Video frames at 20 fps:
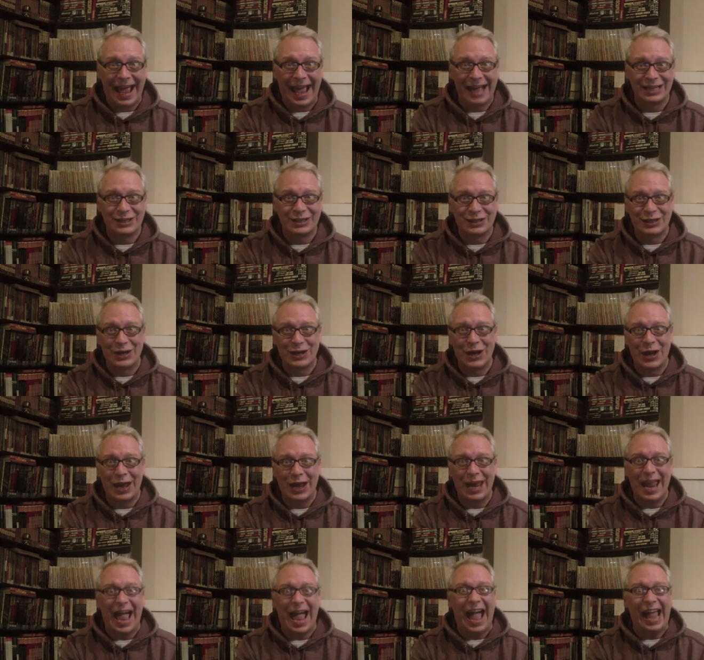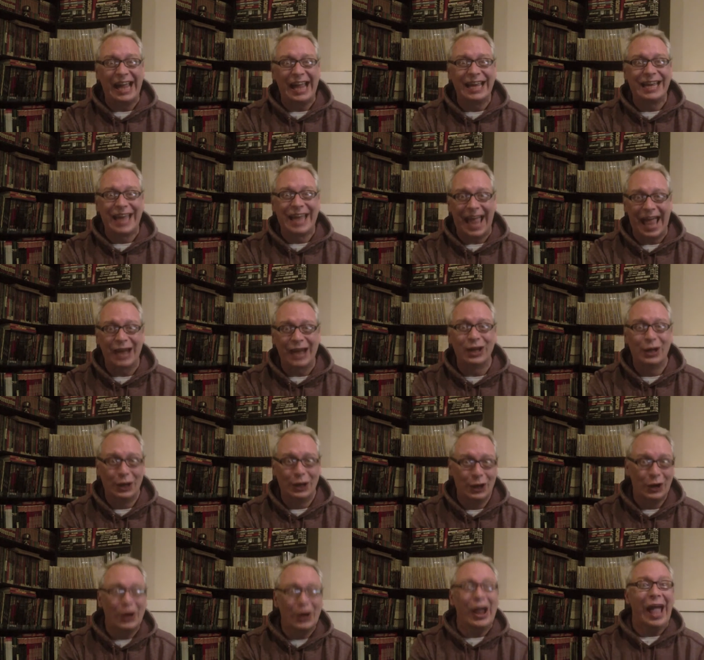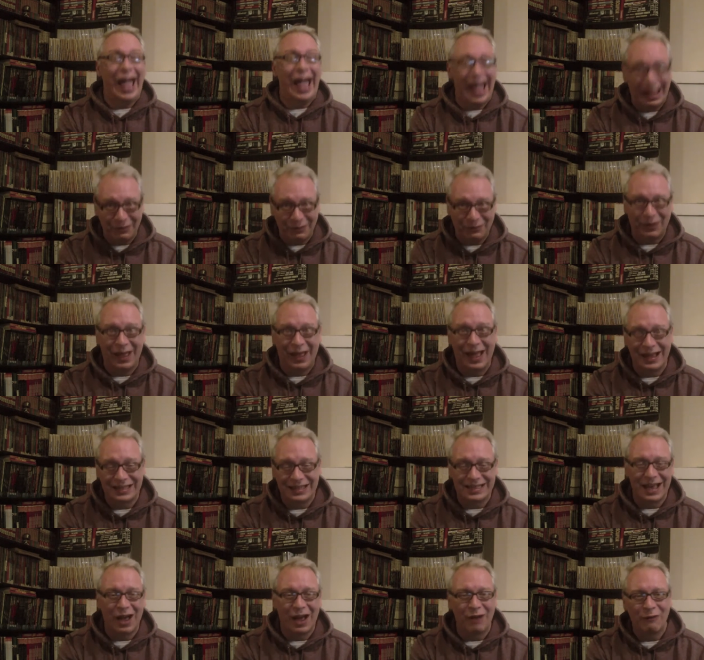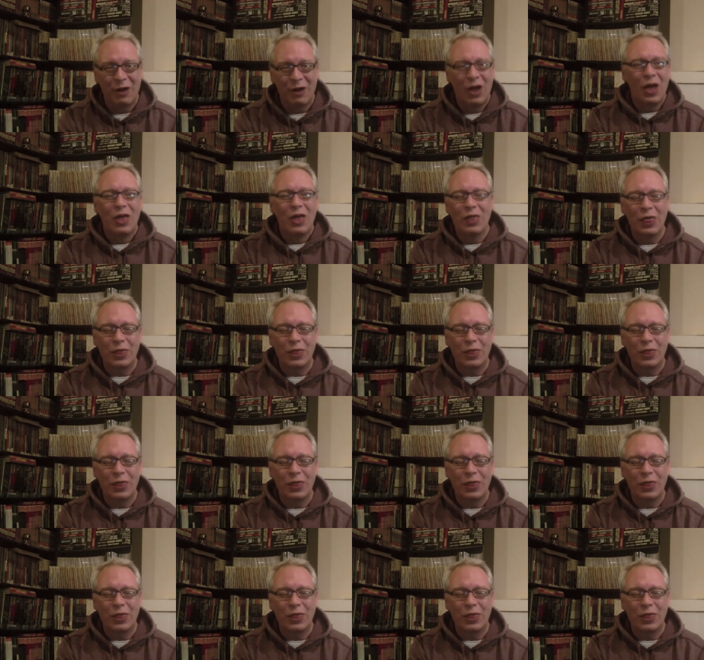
hands dirty and can look after herself.